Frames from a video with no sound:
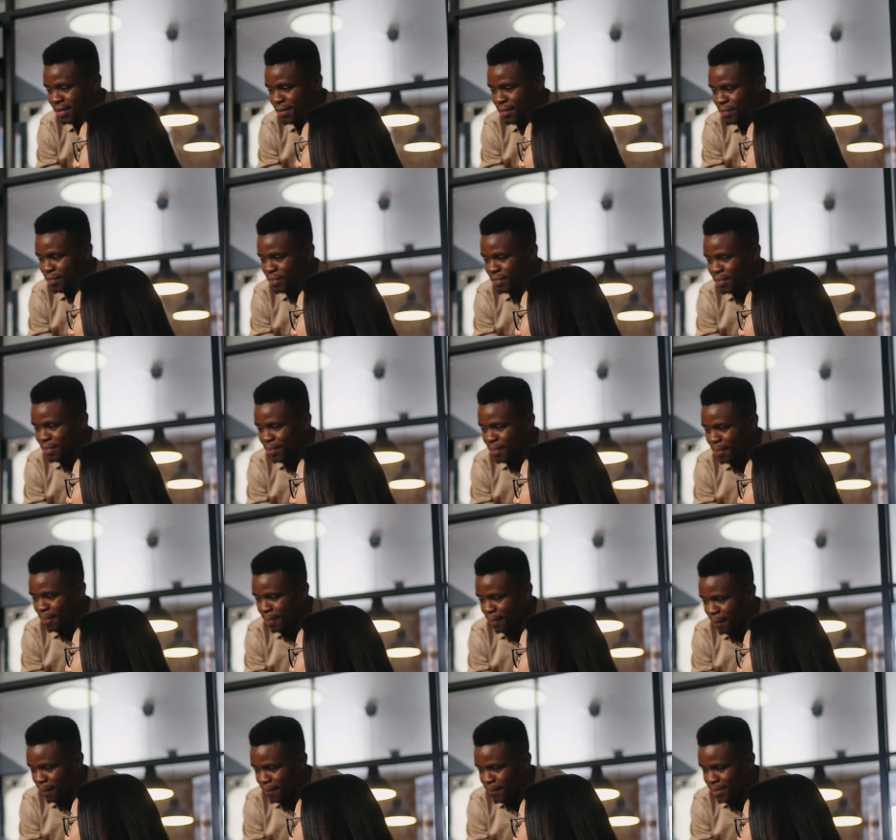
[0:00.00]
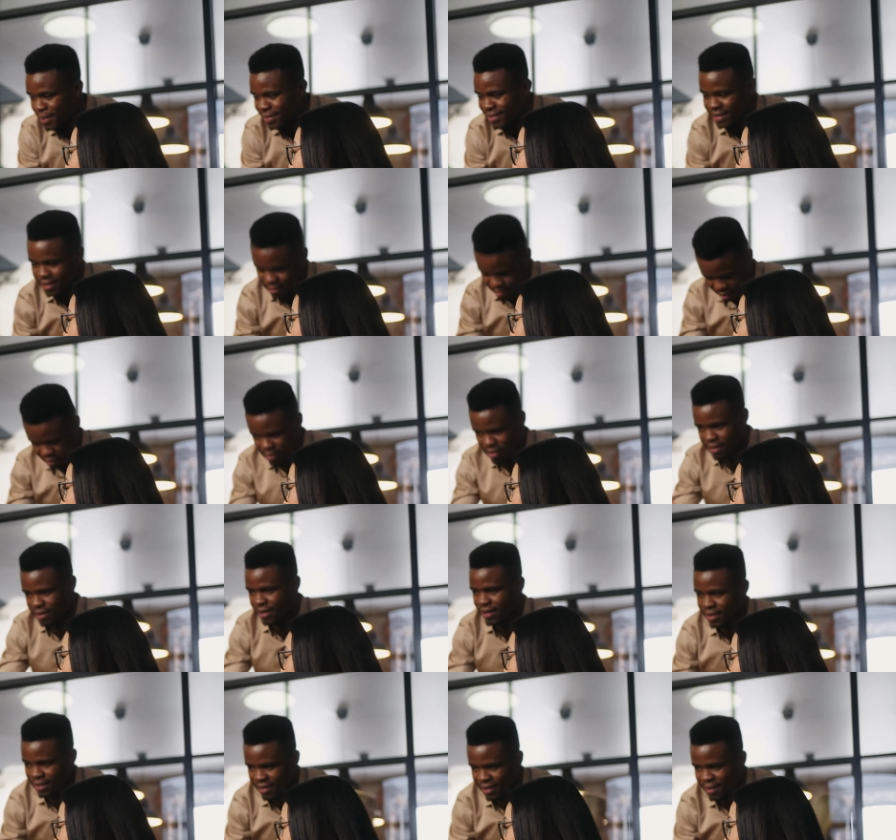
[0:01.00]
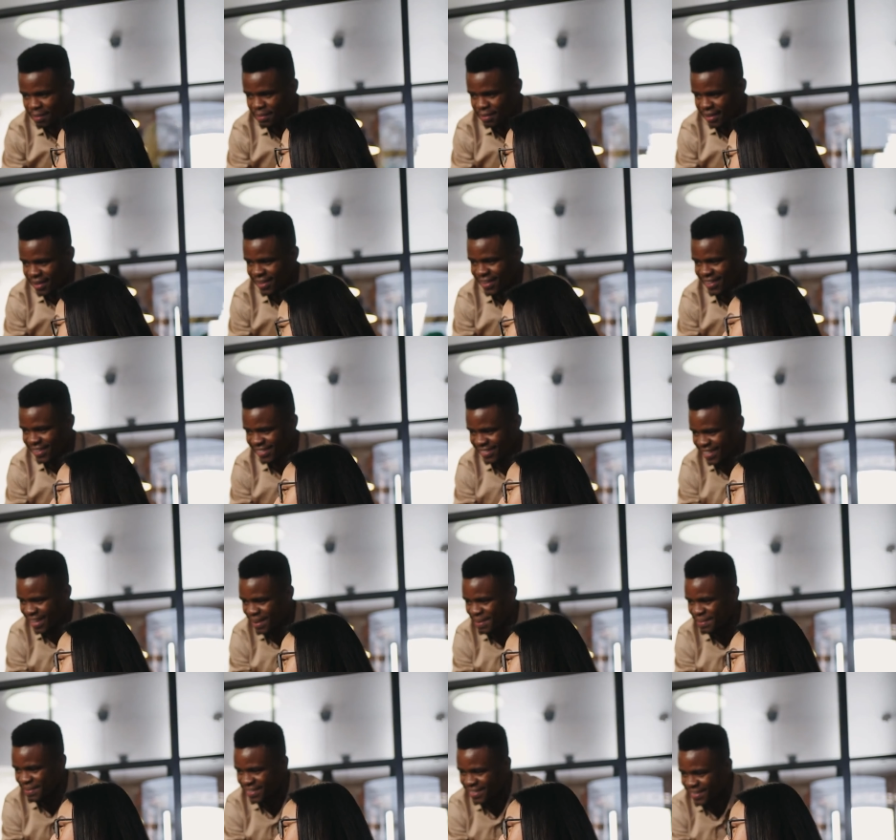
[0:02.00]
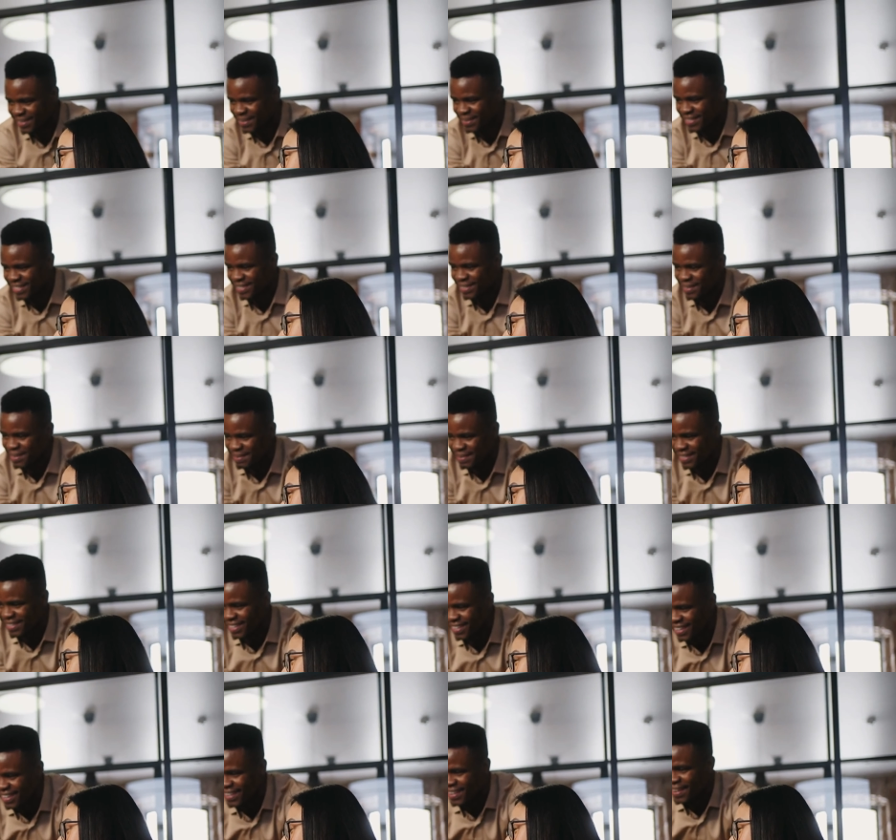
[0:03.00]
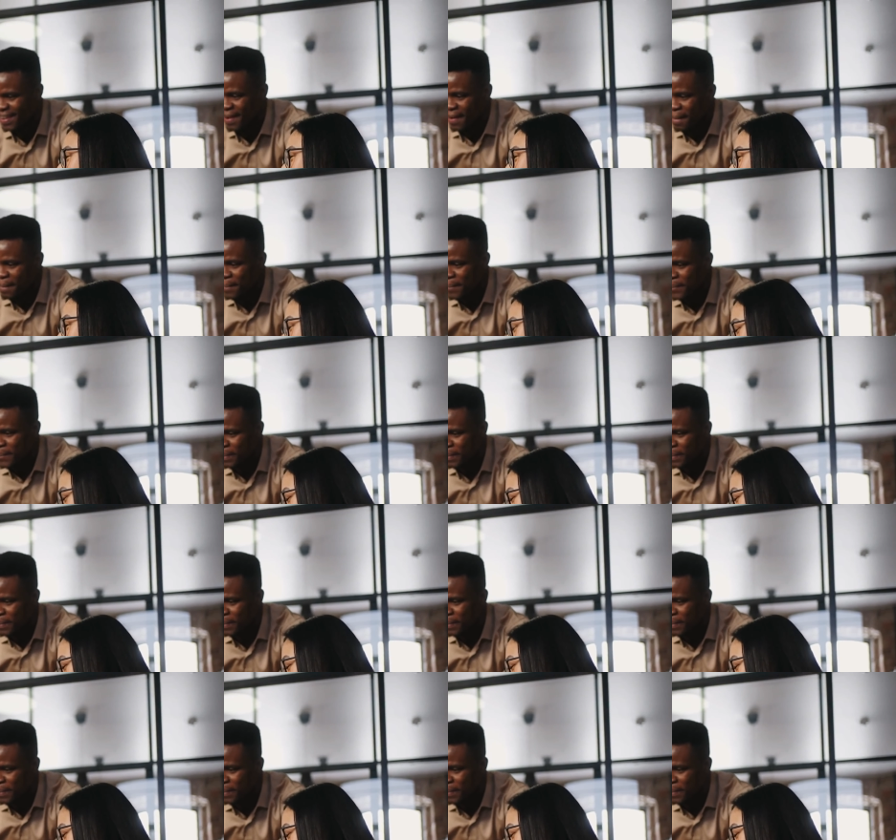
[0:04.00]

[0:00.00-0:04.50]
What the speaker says: ChatGPT can help you optimize your content for search engines,